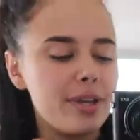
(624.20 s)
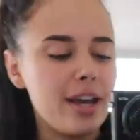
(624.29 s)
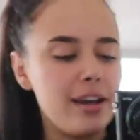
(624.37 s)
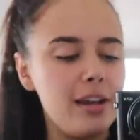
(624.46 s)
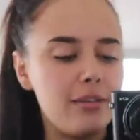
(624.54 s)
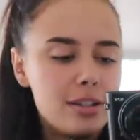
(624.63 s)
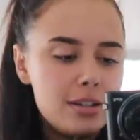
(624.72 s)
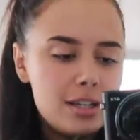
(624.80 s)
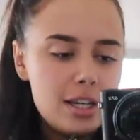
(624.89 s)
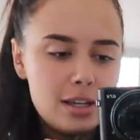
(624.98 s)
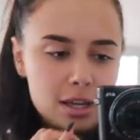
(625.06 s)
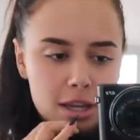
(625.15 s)
But yeah, I love this
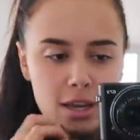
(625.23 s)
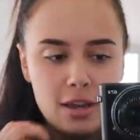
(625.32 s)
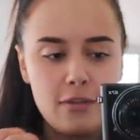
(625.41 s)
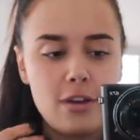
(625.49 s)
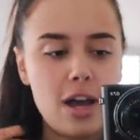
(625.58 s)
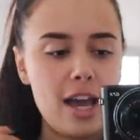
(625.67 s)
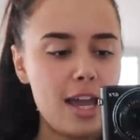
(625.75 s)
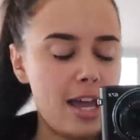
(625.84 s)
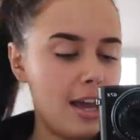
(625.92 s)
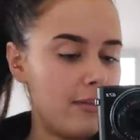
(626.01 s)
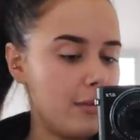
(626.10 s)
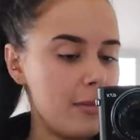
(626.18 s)
hoodie. If
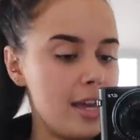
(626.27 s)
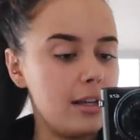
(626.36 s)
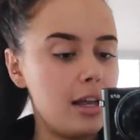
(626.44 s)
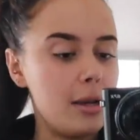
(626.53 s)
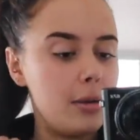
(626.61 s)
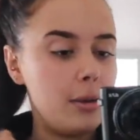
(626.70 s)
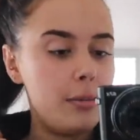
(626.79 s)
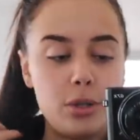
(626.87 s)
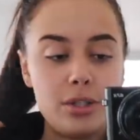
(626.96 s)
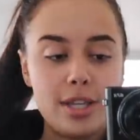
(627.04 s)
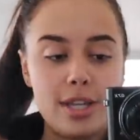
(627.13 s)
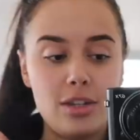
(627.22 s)
I ever make like
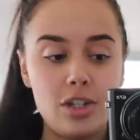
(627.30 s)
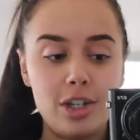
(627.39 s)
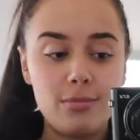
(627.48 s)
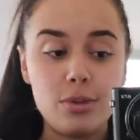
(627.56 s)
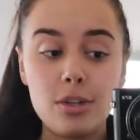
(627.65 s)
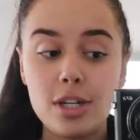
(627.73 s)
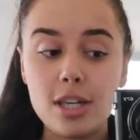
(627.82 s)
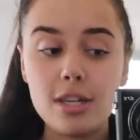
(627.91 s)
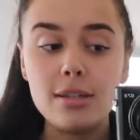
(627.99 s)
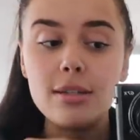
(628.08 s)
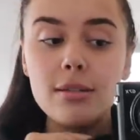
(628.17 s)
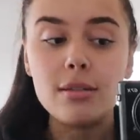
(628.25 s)
bossy gym
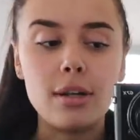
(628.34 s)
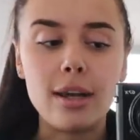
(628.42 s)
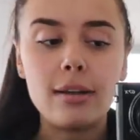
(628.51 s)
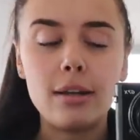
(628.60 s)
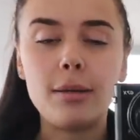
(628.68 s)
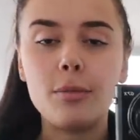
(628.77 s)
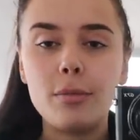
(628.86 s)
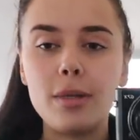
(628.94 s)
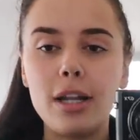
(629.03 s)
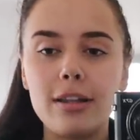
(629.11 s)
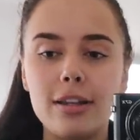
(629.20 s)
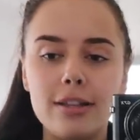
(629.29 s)
hoodies, the neckline will be
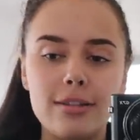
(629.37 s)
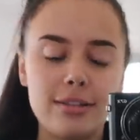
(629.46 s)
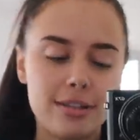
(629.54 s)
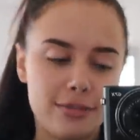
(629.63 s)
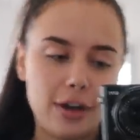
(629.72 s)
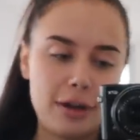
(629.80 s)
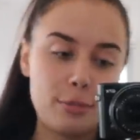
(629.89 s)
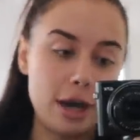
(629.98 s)
like this. It's very